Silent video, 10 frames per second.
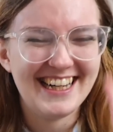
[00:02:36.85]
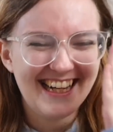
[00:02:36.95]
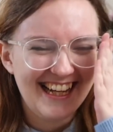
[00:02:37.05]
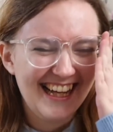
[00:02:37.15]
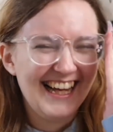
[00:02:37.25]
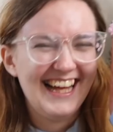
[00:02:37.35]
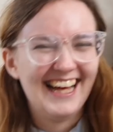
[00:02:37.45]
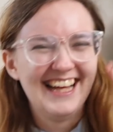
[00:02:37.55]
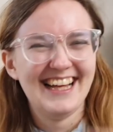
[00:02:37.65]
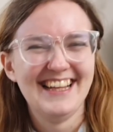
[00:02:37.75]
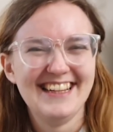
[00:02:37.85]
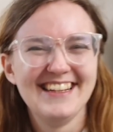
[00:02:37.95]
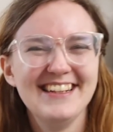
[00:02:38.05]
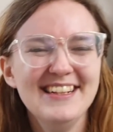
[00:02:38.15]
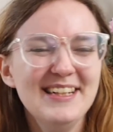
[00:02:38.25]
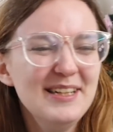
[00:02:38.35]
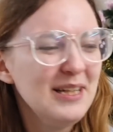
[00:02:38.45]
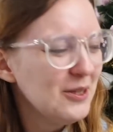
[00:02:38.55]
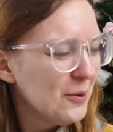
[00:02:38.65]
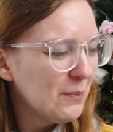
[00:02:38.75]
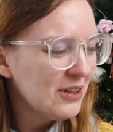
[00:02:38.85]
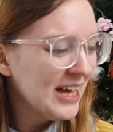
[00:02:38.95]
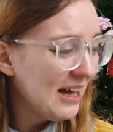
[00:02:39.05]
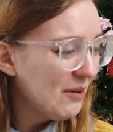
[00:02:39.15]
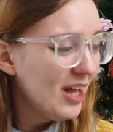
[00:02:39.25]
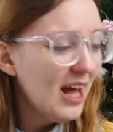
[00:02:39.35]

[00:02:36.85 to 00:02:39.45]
Oh, okay. But yeah,